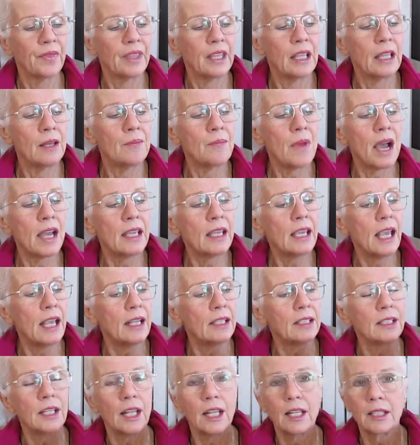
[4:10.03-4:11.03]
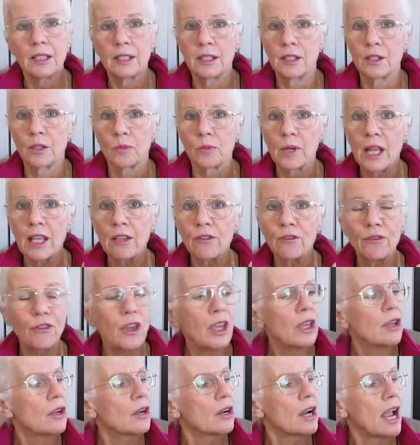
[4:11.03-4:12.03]
In my case, it's the ring
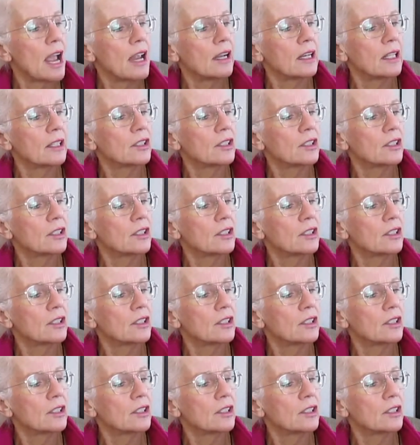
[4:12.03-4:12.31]
finger and